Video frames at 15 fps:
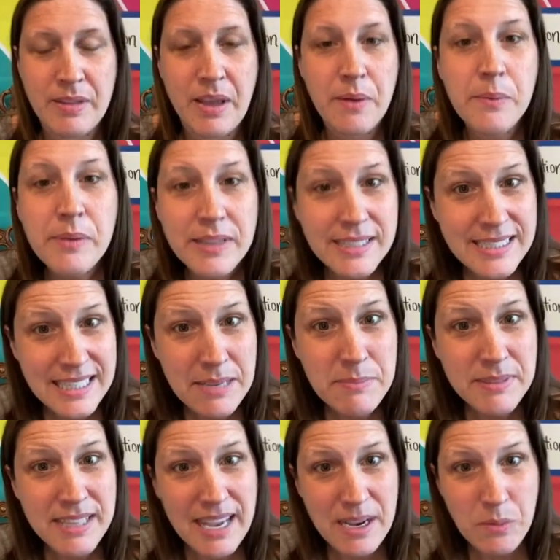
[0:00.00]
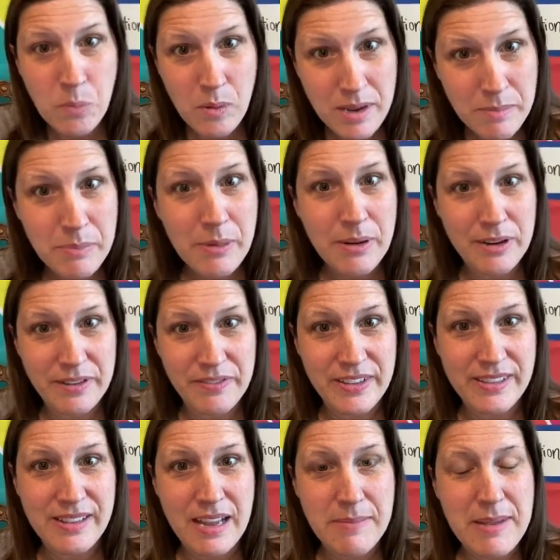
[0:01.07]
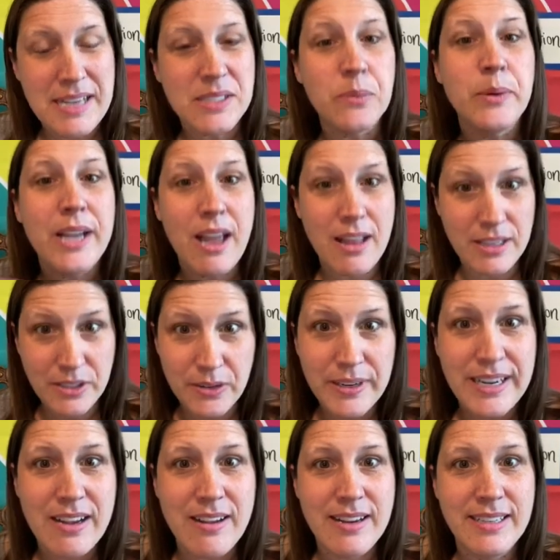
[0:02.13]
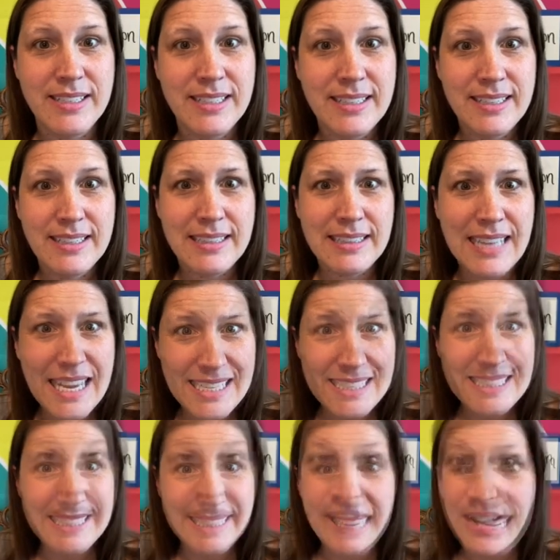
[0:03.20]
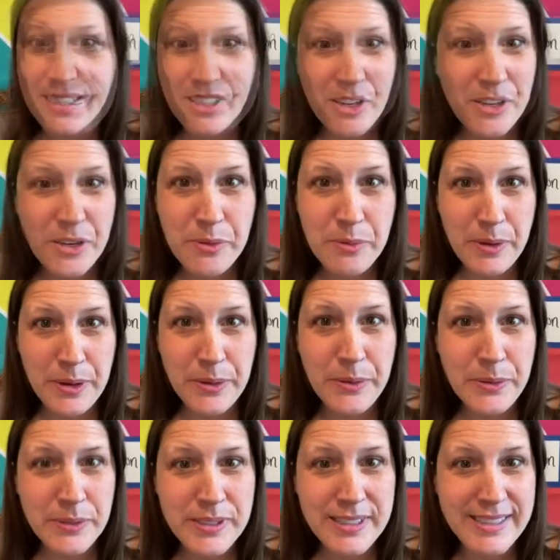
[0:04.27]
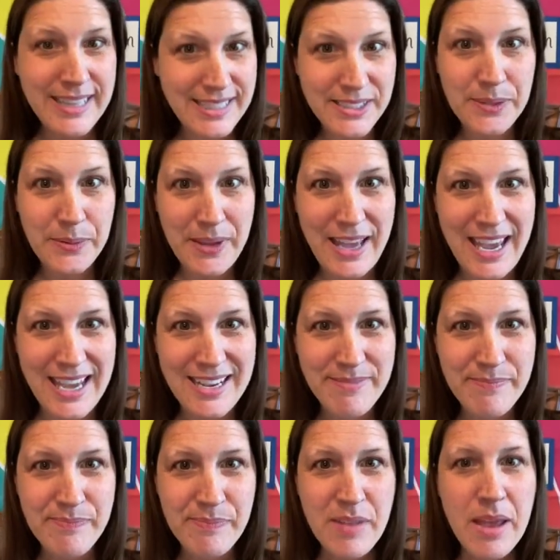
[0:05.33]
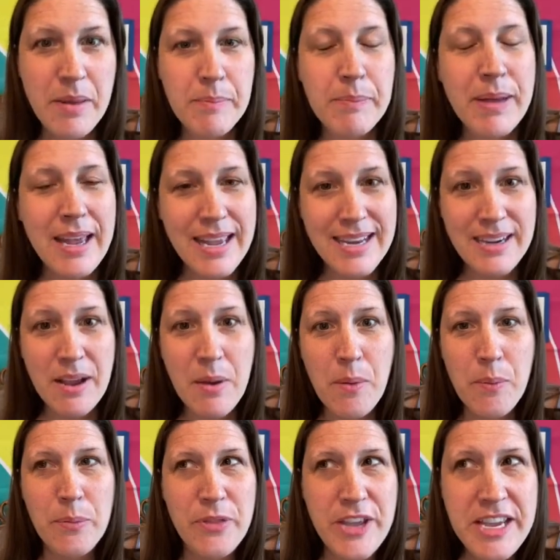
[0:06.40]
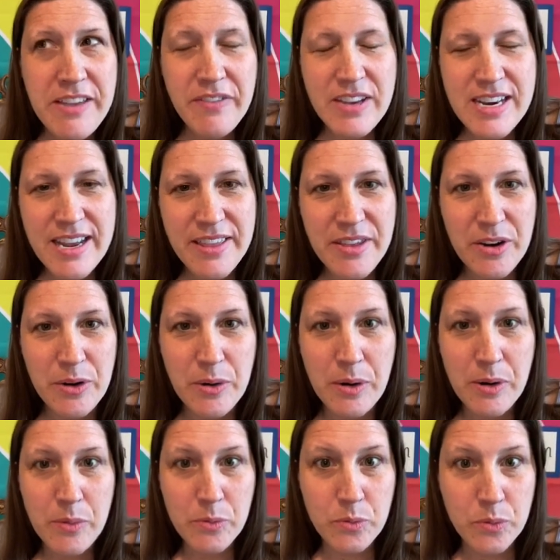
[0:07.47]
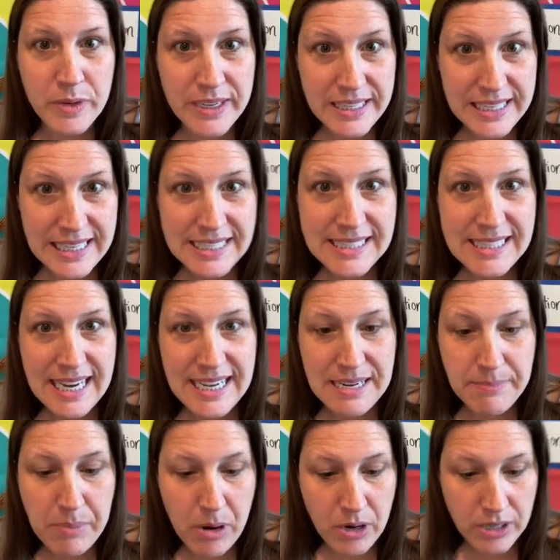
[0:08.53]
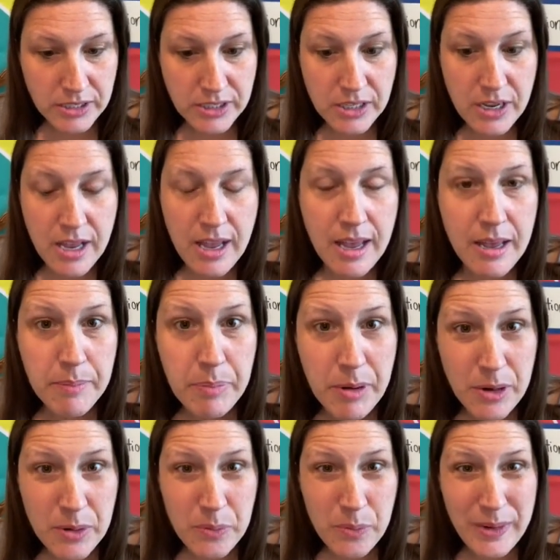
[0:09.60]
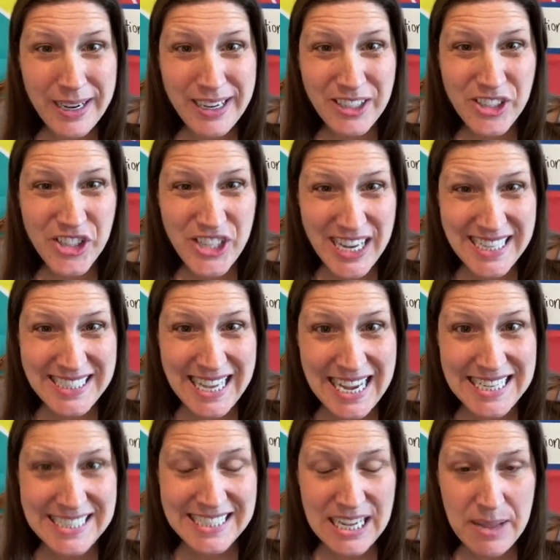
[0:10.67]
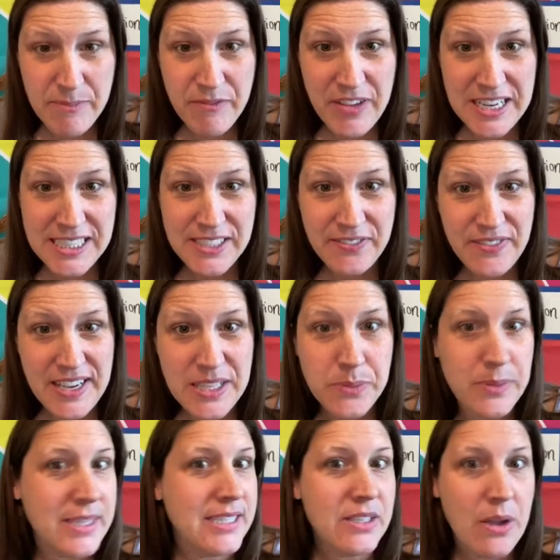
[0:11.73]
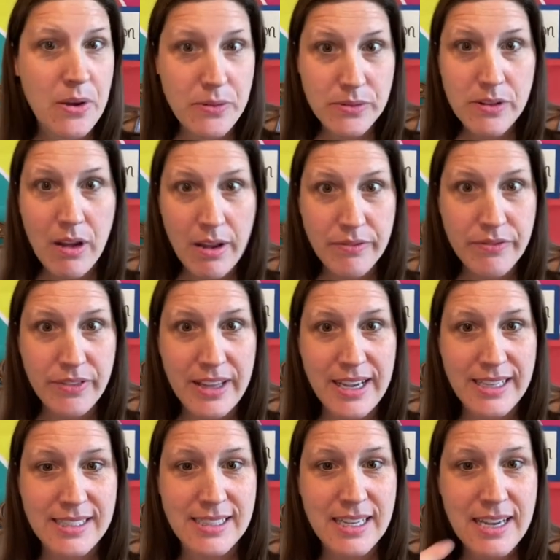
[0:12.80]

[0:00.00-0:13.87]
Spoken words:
Well, it seems like one part of the climax we all agree on. Leslie died. If that's all you wrote, that's okay. But think of another really exciting part. A part where Jess had to come face to face with his own conflicts.